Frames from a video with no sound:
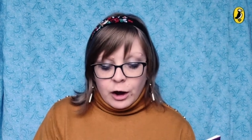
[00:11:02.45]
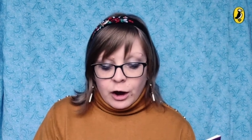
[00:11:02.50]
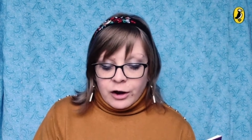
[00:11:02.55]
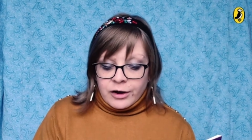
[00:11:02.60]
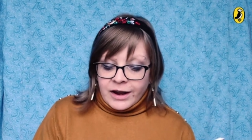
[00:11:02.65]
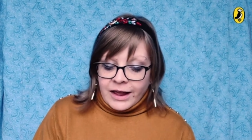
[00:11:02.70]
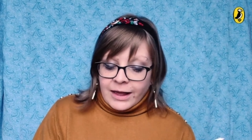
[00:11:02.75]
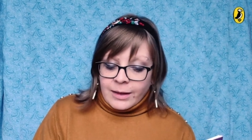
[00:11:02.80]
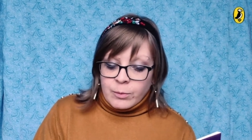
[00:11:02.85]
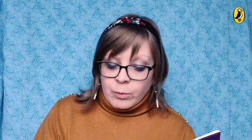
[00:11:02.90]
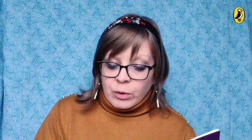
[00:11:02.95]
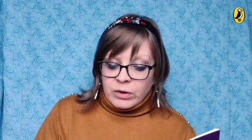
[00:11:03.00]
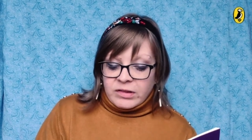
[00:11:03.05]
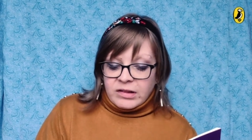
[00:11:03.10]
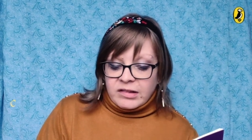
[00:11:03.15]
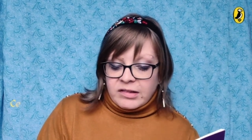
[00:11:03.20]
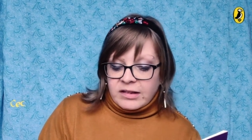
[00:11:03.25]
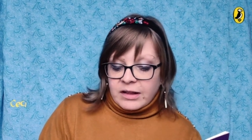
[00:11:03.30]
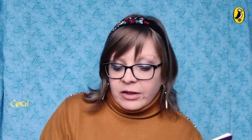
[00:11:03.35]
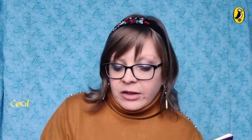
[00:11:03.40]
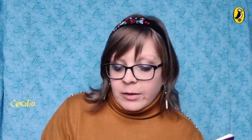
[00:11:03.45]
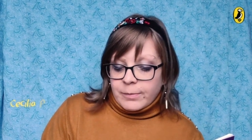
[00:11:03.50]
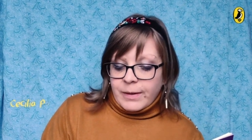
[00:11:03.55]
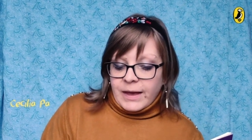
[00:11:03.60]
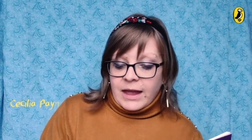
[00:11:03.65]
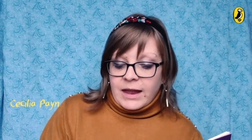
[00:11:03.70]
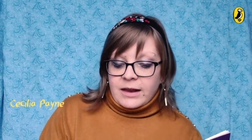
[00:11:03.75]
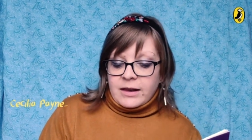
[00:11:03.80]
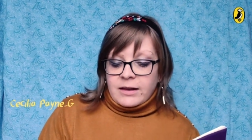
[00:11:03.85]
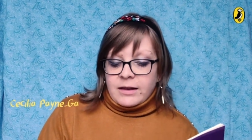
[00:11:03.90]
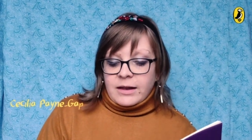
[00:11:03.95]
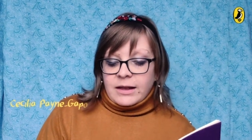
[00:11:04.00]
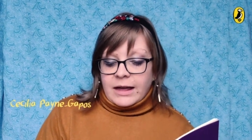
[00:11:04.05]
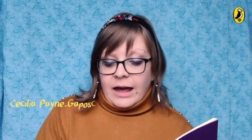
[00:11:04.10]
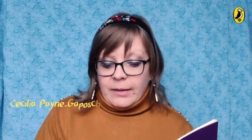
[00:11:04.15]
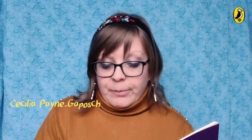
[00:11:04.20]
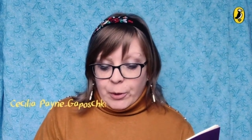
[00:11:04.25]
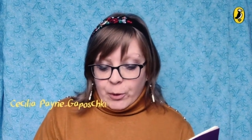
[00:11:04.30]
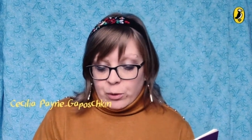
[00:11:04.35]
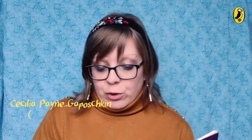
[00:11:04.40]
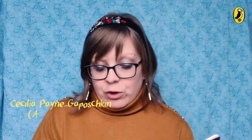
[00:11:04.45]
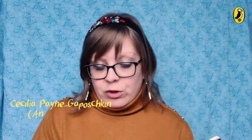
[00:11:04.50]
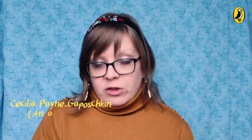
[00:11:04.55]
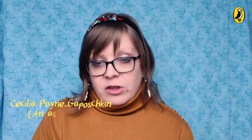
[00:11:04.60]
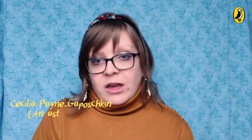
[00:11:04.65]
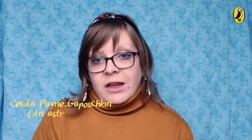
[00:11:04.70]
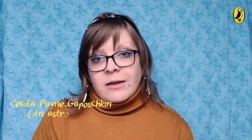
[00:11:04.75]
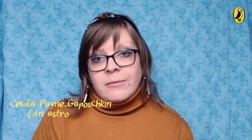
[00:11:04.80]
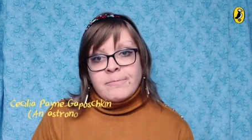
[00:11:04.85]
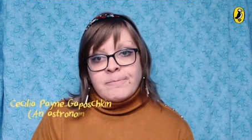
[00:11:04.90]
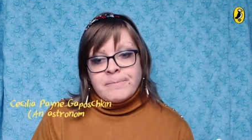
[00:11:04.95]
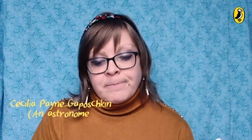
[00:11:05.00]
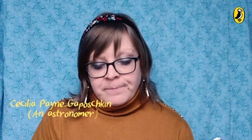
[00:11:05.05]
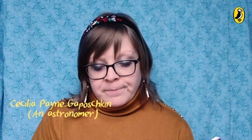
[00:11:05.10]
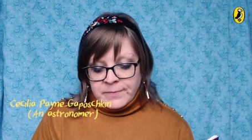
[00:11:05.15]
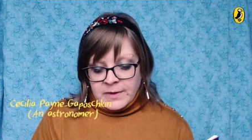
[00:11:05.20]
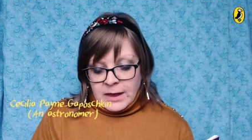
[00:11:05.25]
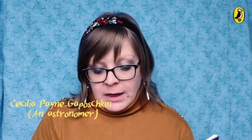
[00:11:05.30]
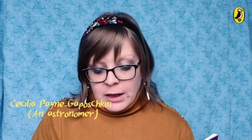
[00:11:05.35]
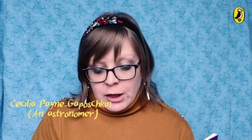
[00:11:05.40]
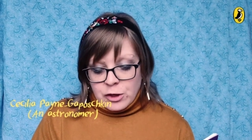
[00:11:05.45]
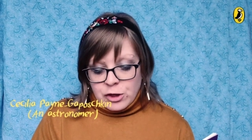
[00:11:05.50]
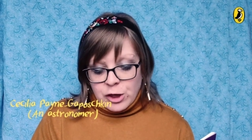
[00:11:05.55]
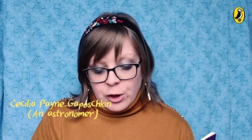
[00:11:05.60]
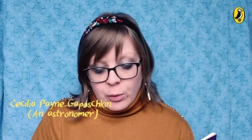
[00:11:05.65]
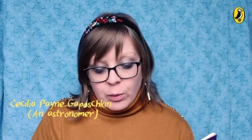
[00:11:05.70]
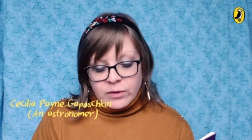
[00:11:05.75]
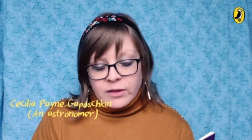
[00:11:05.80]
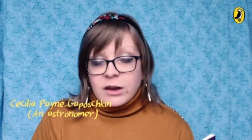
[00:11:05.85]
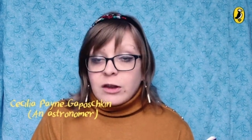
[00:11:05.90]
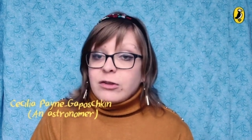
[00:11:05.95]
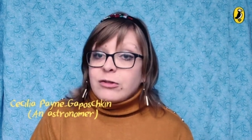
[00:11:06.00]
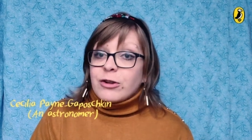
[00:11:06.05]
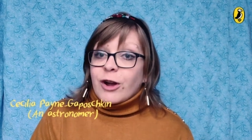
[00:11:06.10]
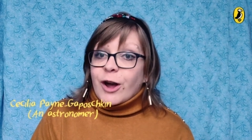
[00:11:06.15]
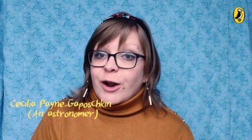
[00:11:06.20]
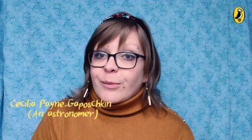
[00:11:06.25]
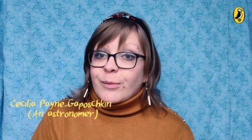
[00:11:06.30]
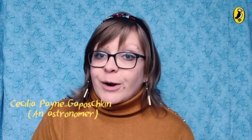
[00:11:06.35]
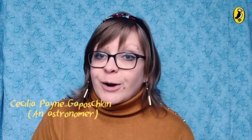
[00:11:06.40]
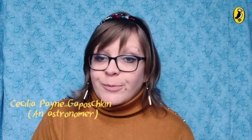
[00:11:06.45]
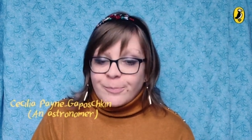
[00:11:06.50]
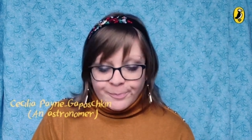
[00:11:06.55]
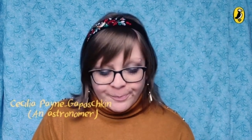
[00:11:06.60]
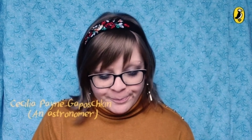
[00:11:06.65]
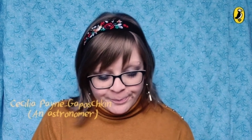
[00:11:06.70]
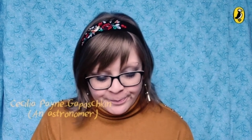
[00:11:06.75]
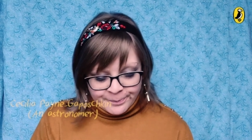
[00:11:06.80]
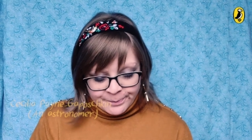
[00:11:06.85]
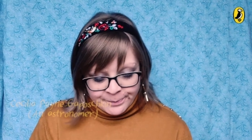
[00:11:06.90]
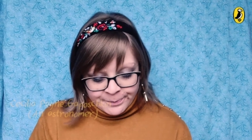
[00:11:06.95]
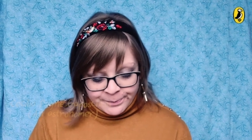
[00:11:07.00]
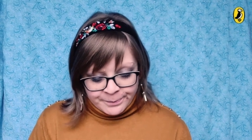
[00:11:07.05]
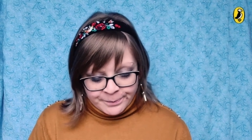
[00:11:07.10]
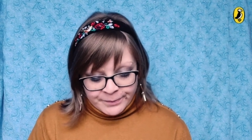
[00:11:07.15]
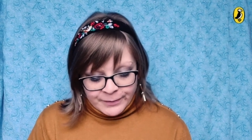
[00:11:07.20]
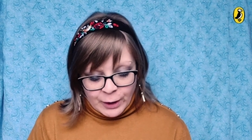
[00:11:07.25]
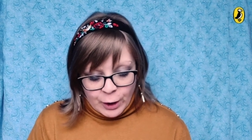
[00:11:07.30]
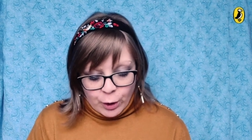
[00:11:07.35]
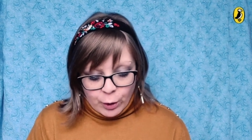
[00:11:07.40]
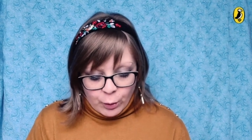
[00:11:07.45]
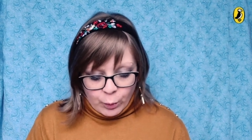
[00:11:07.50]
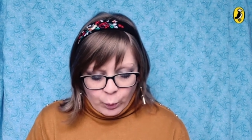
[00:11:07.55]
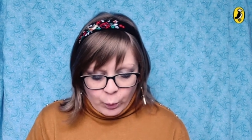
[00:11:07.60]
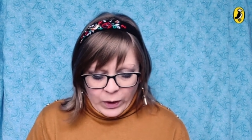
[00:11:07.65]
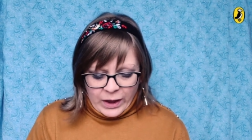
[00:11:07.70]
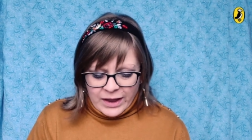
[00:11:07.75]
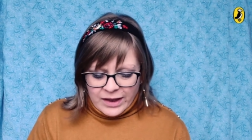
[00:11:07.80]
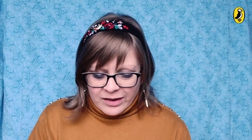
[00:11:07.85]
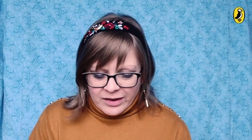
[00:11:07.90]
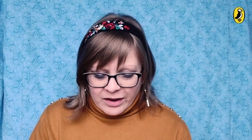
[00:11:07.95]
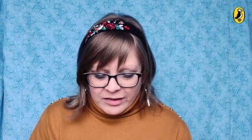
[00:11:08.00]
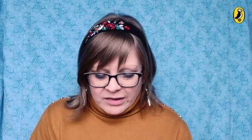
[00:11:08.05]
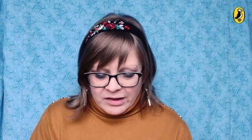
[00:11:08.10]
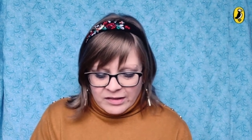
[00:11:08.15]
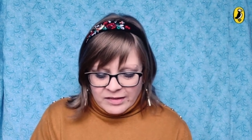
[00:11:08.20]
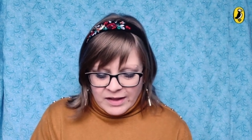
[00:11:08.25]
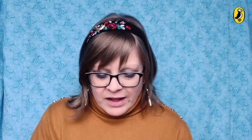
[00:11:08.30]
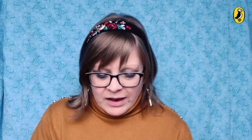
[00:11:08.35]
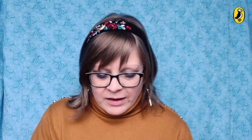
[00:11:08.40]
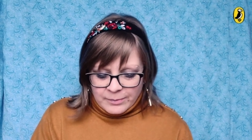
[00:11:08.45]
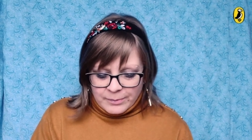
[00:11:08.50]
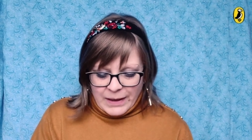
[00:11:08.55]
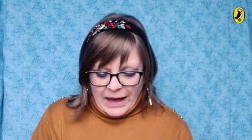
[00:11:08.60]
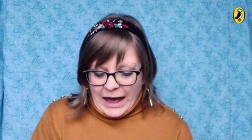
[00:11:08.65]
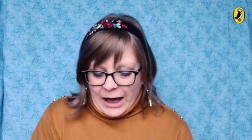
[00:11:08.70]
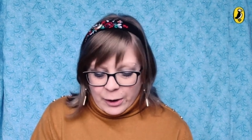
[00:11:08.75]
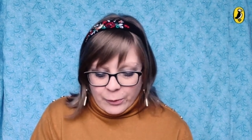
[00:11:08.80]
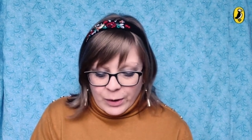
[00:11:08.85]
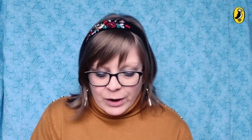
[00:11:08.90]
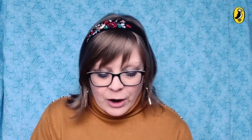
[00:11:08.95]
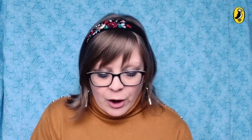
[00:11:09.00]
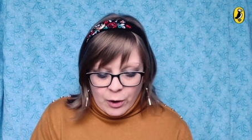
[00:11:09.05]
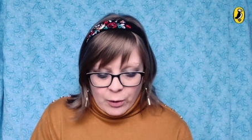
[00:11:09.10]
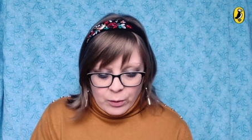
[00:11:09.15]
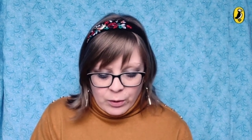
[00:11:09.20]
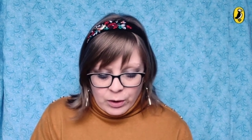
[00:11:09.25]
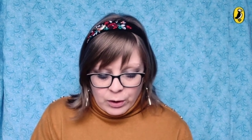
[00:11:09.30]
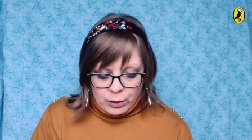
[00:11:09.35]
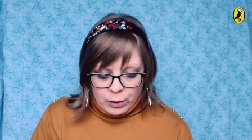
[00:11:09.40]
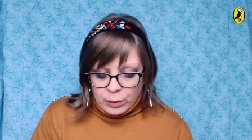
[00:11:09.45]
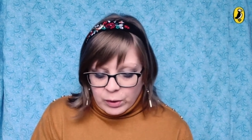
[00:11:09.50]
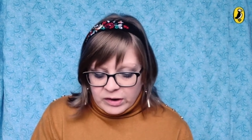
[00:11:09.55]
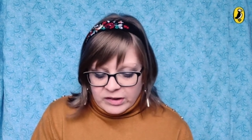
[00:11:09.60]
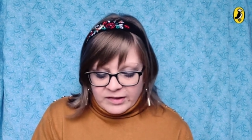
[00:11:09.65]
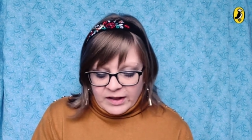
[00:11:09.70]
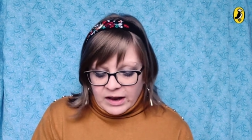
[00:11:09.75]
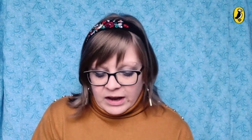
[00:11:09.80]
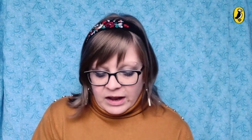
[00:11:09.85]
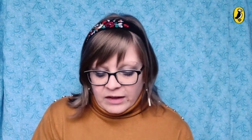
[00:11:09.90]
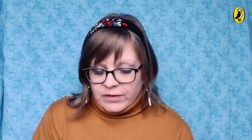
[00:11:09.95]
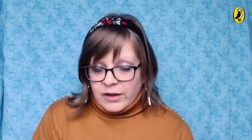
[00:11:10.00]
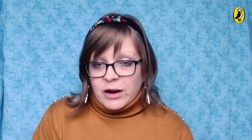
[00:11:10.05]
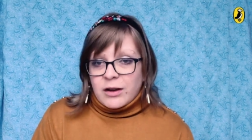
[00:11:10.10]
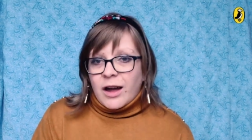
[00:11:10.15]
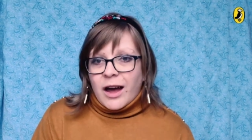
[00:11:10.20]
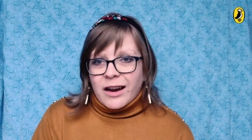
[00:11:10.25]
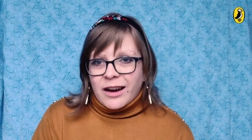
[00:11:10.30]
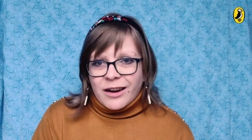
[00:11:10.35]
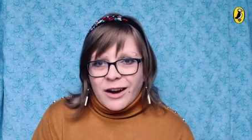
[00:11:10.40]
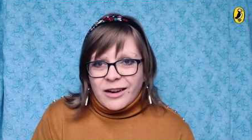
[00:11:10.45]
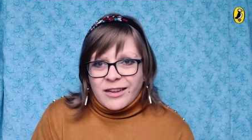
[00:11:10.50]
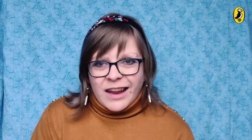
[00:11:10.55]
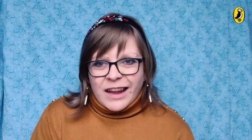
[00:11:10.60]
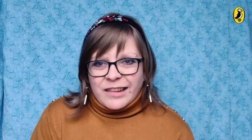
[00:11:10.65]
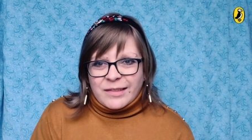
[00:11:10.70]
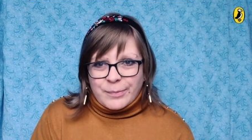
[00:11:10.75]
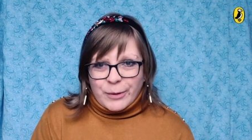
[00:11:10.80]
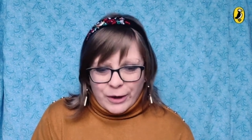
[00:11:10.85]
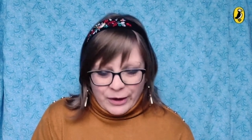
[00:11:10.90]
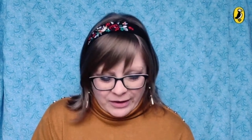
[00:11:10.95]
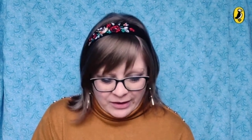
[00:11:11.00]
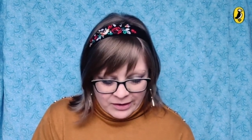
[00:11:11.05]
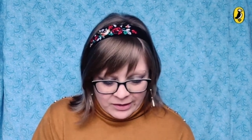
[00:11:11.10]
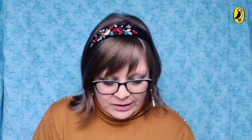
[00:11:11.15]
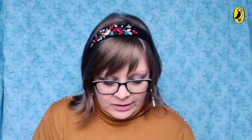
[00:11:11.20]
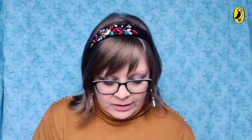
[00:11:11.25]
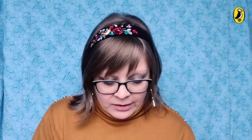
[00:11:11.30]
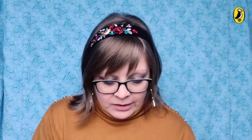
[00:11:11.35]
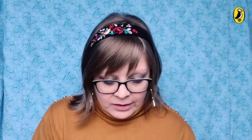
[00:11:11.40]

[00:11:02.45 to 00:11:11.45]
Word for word: Her name was Cecilia Payne Gaposchkin. She was an astronomer. What? Dustin said. But how do we know who to study if they're not in our textbook?